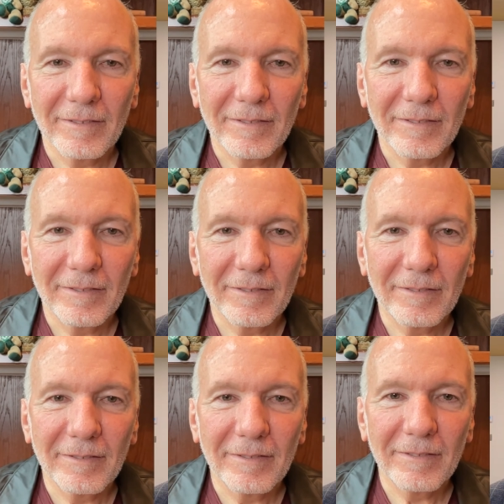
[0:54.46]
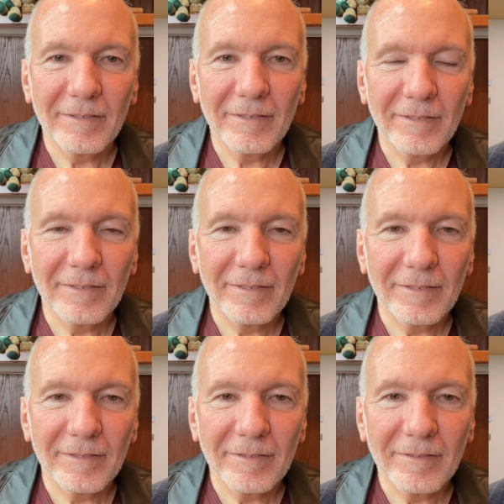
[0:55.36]

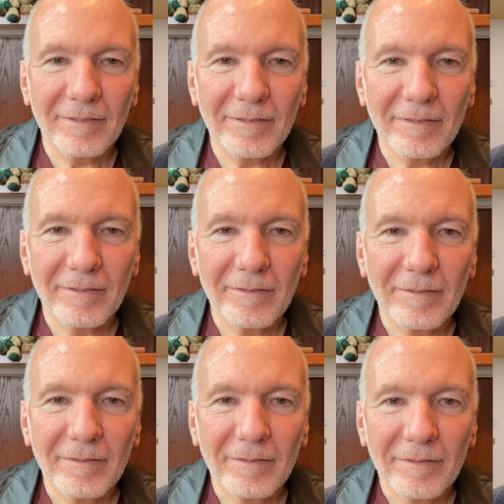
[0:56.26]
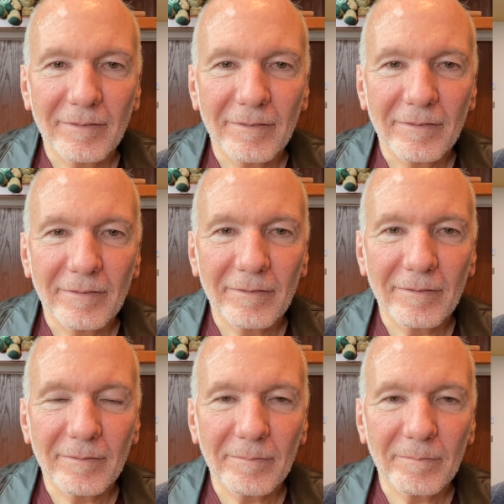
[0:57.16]
This person isn't speaking.